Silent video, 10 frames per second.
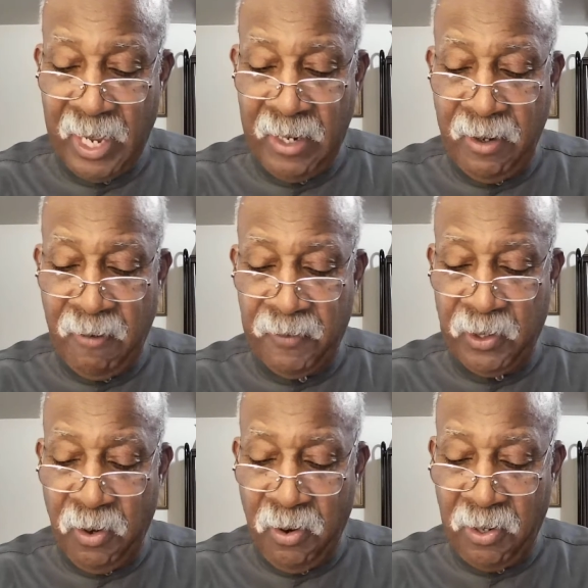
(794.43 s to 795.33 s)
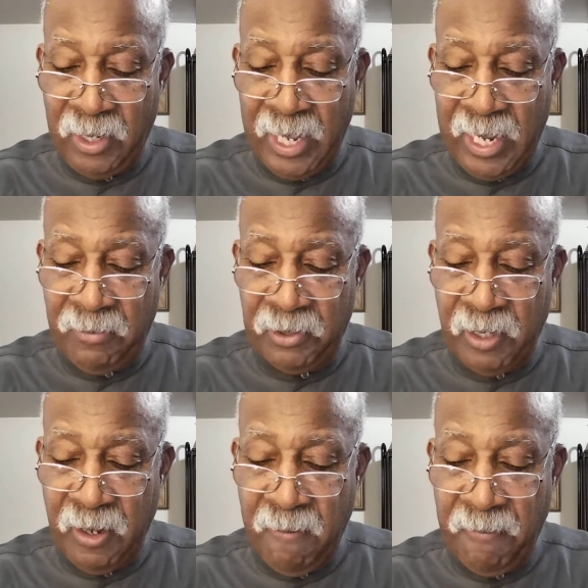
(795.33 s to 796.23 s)
and of an hard
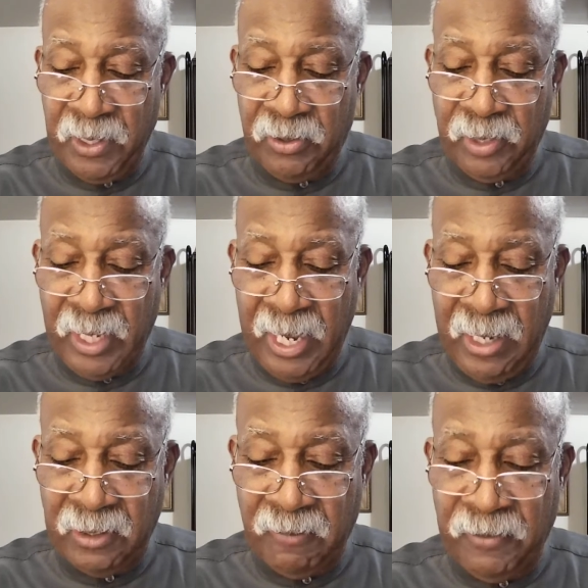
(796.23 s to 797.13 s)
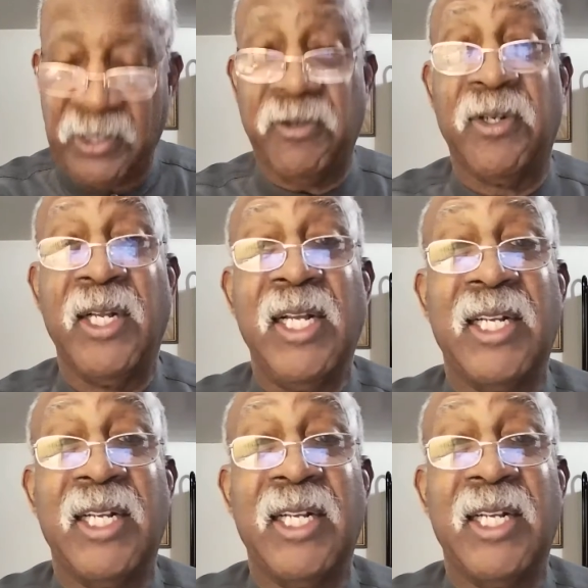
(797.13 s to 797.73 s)
language, but to the house of Israel.